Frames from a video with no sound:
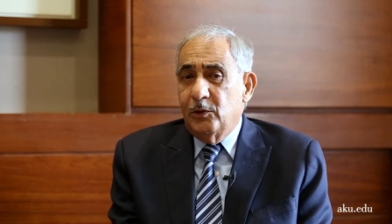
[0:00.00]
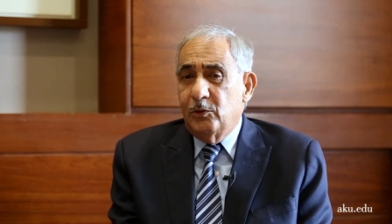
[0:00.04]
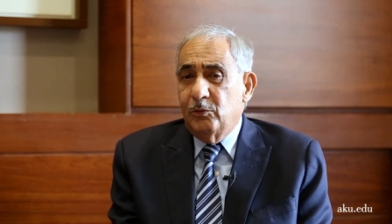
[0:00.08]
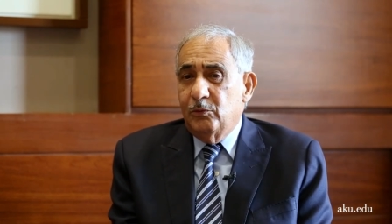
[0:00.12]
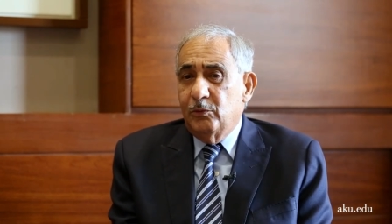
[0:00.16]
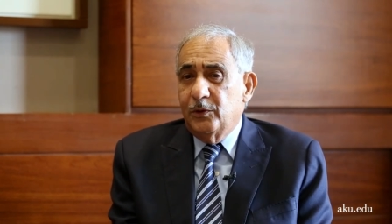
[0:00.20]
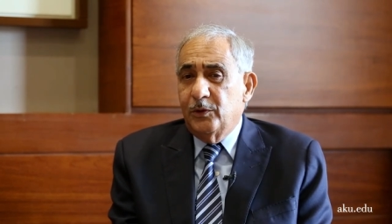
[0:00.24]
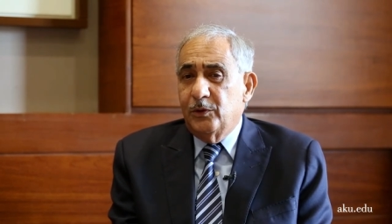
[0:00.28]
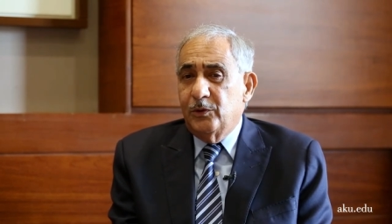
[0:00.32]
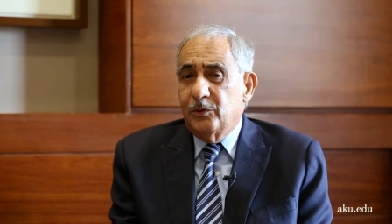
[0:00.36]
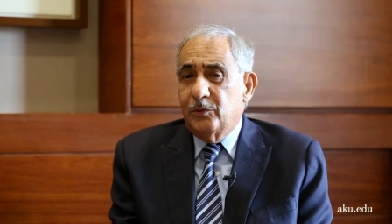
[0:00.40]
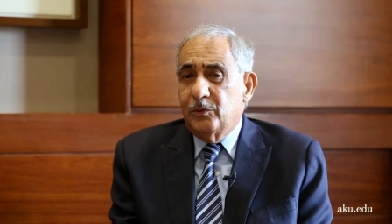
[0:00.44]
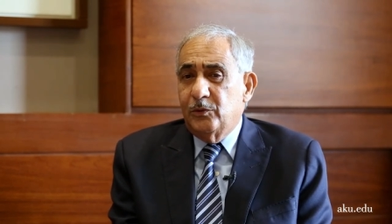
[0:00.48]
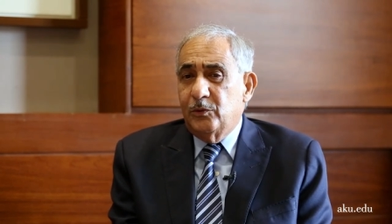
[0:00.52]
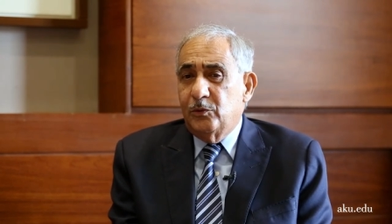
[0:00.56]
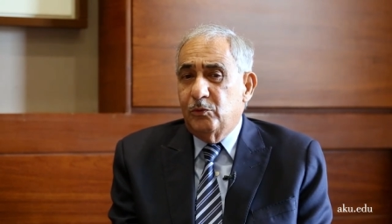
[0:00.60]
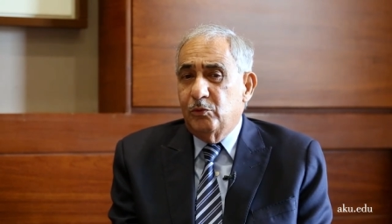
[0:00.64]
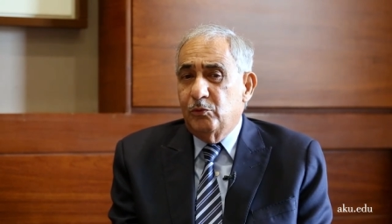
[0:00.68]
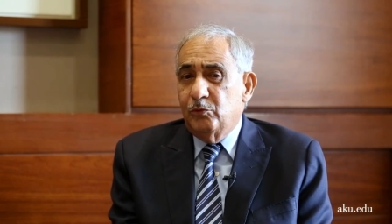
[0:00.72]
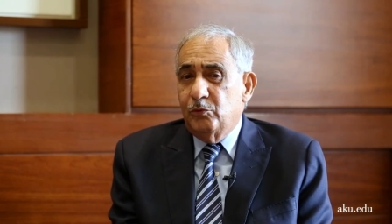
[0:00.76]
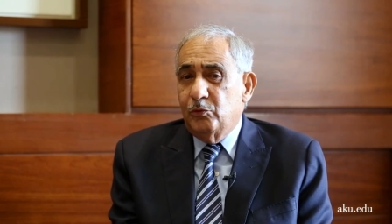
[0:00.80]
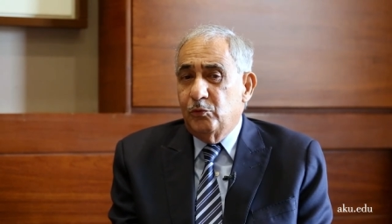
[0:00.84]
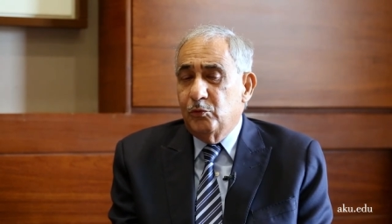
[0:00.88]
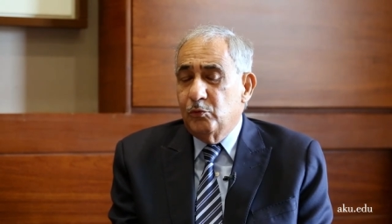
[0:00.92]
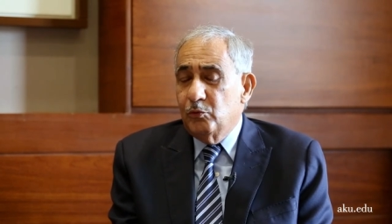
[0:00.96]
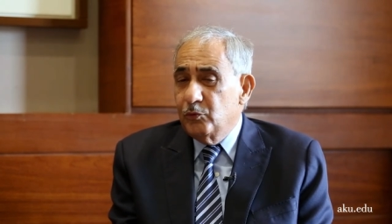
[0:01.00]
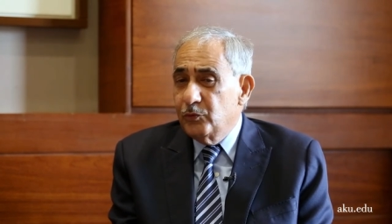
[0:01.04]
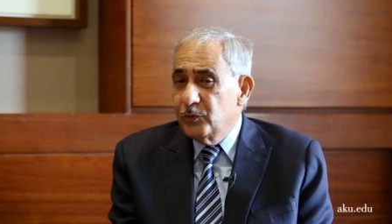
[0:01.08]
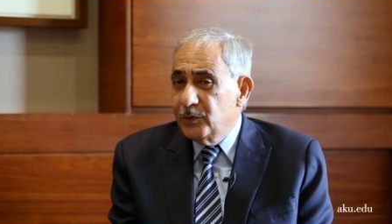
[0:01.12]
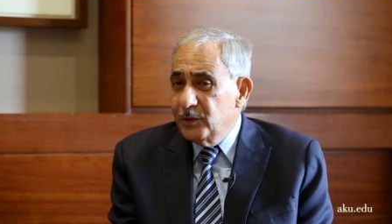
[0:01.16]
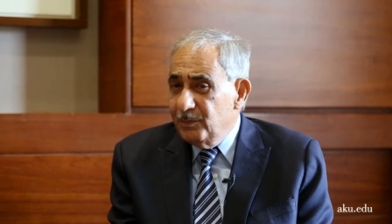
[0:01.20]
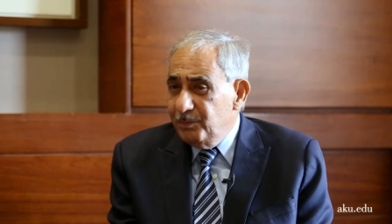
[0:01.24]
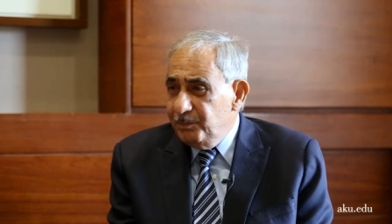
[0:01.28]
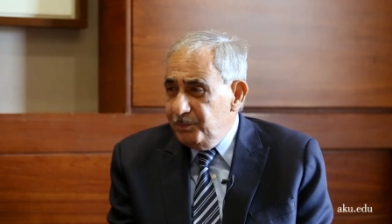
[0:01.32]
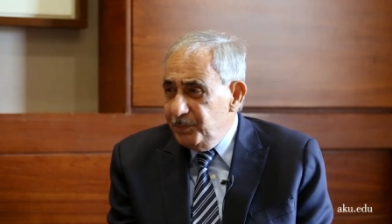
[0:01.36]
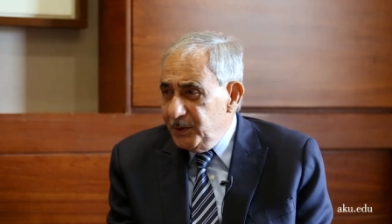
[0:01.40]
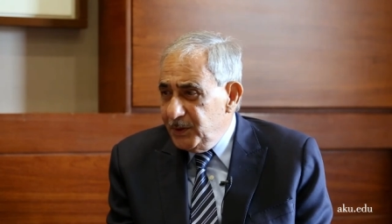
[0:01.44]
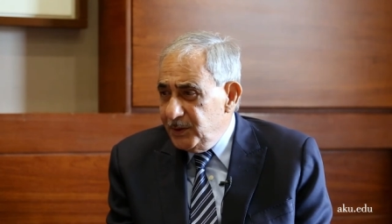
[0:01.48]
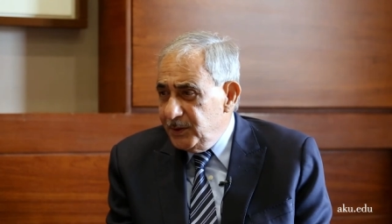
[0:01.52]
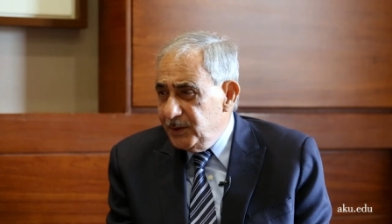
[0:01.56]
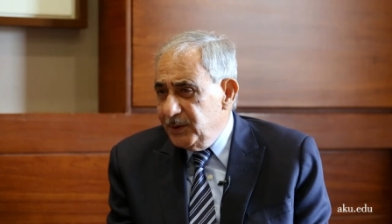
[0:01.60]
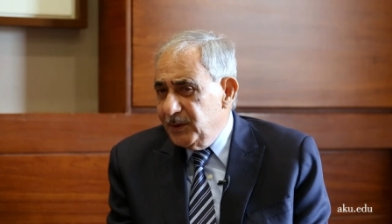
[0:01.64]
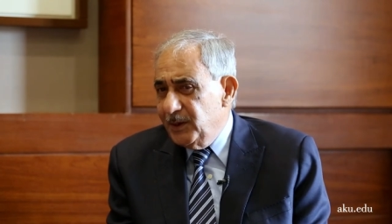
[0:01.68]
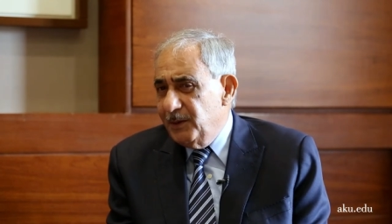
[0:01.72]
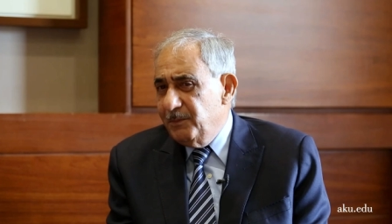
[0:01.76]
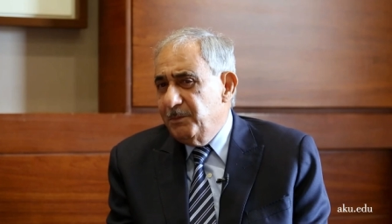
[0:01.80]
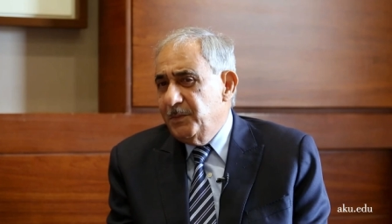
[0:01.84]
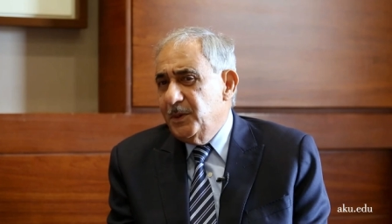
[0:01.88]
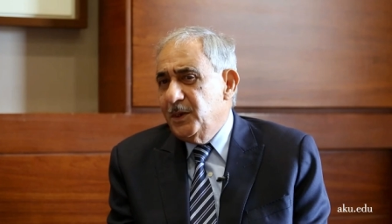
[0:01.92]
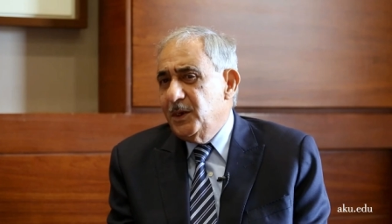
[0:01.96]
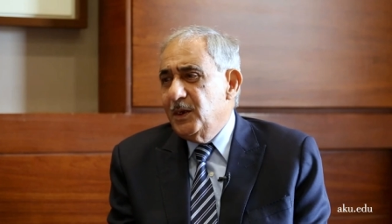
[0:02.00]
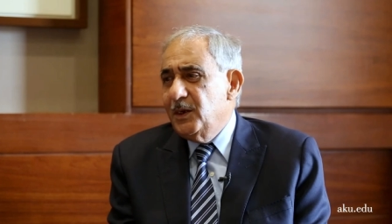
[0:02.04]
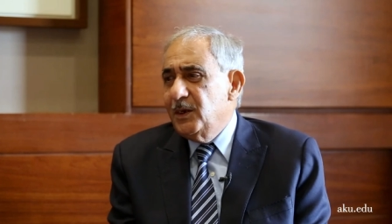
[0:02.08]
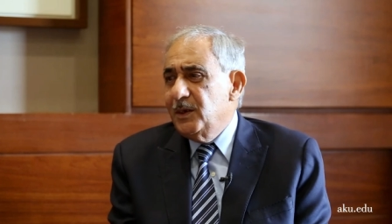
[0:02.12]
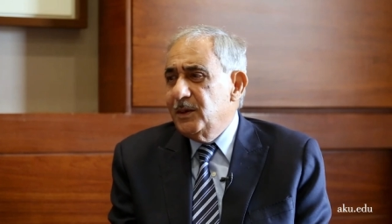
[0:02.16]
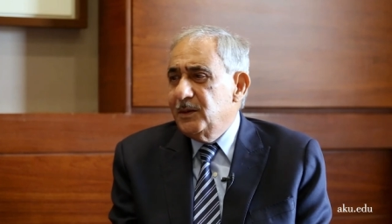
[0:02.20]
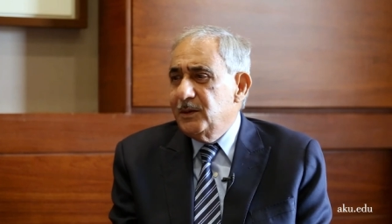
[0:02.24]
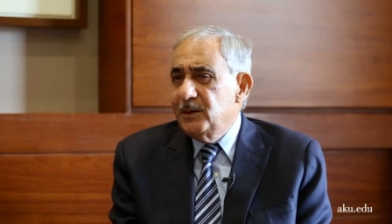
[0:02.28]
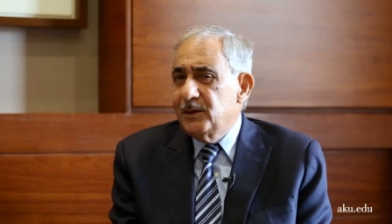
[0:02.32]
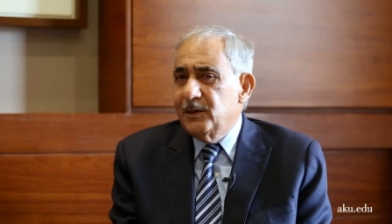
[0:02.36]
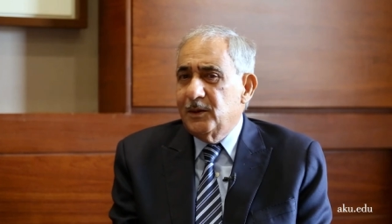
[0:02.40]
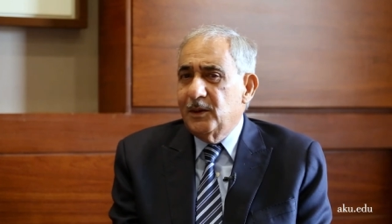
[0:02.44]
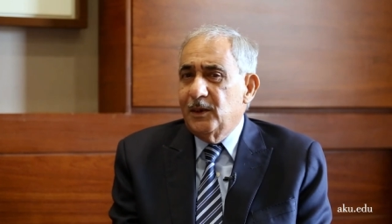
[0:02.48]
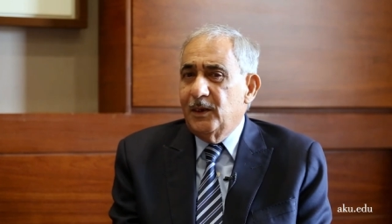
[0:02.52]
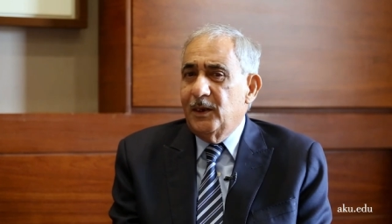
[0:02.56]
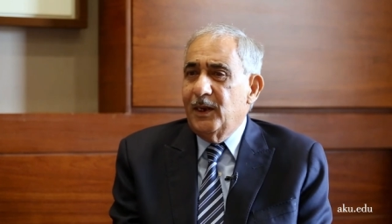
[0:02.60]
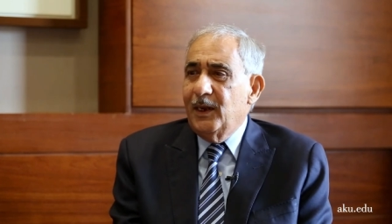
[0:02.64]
to, to use the PGMEs